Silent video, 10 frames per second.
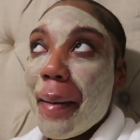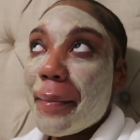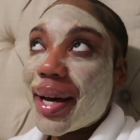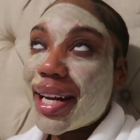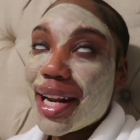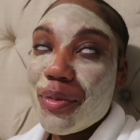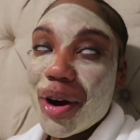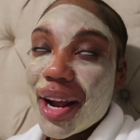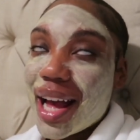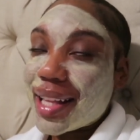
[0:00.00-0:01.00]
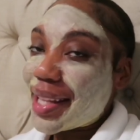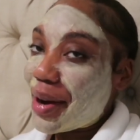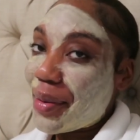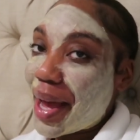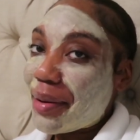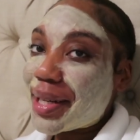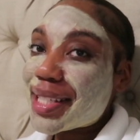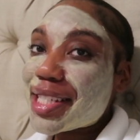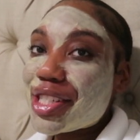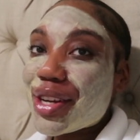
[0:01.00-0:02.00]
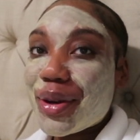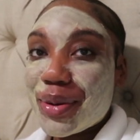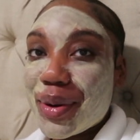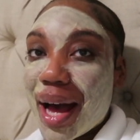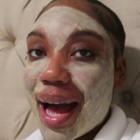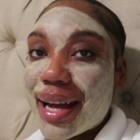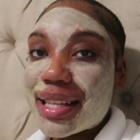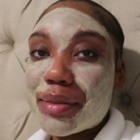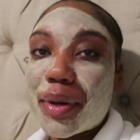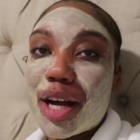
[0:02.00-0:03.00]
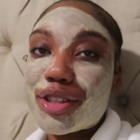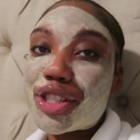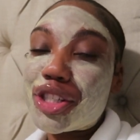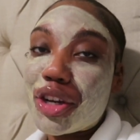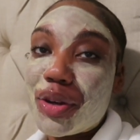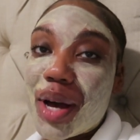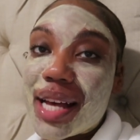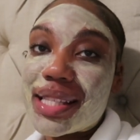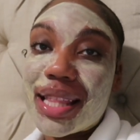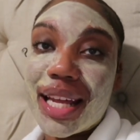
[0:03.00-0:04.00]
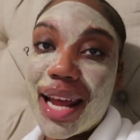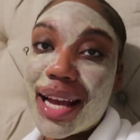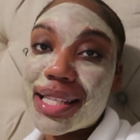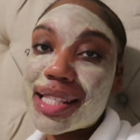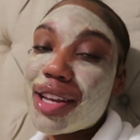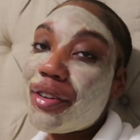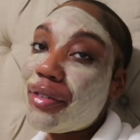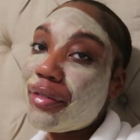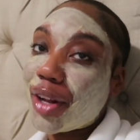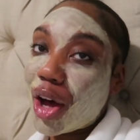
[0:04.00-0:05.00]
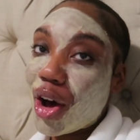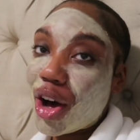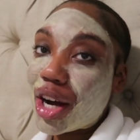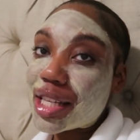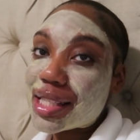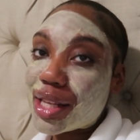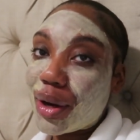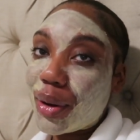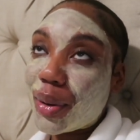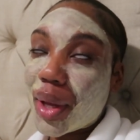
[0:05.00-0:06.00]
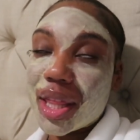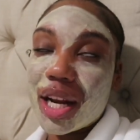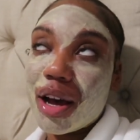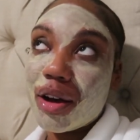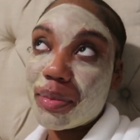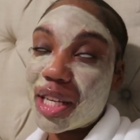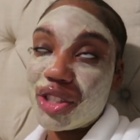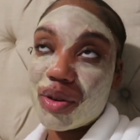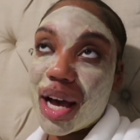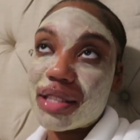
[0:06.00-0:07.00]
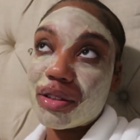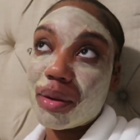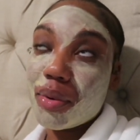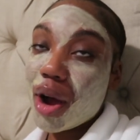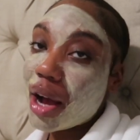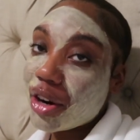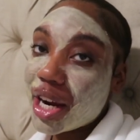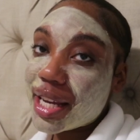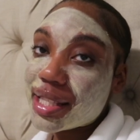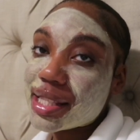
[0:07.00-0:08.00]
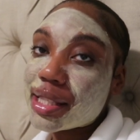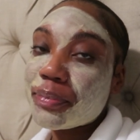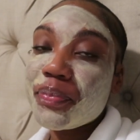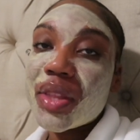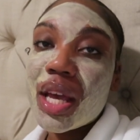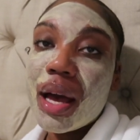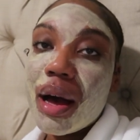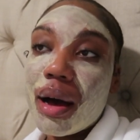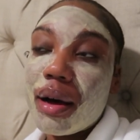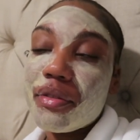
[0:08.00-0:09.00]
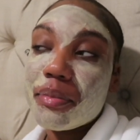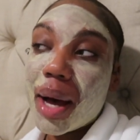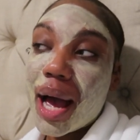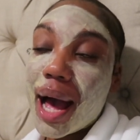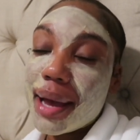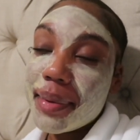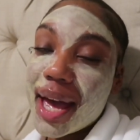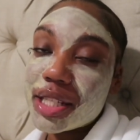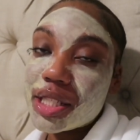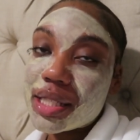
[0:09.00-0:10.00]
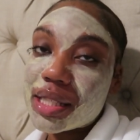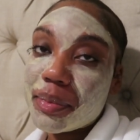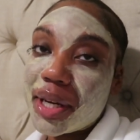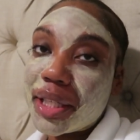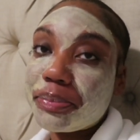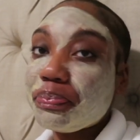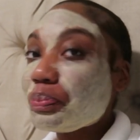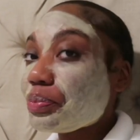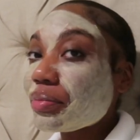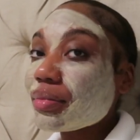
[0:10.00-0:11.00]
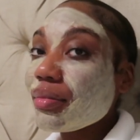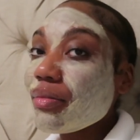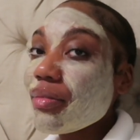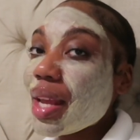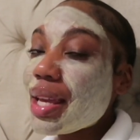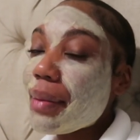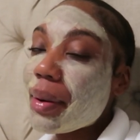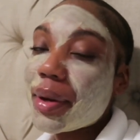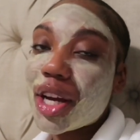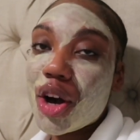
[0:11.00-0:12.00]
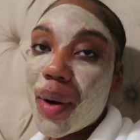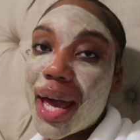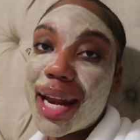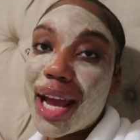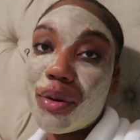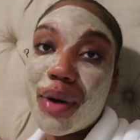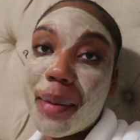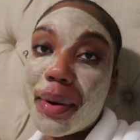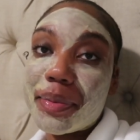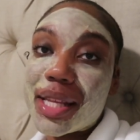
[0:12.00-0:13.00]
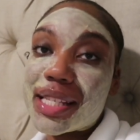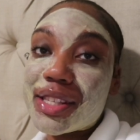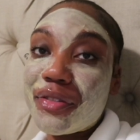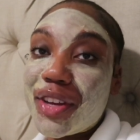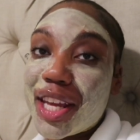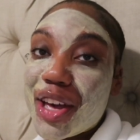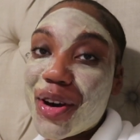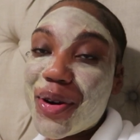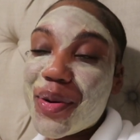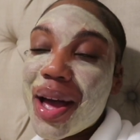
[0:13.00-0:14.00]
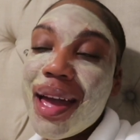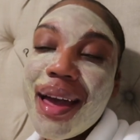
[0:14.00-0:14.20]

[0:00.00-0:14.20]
but it didn't work out that way i wanted to show you guys but i'll just show you guys in the next vlog so and then i'll update you guys on the progress of my eye patches but yep i'm gonna go ahead and wrap up this video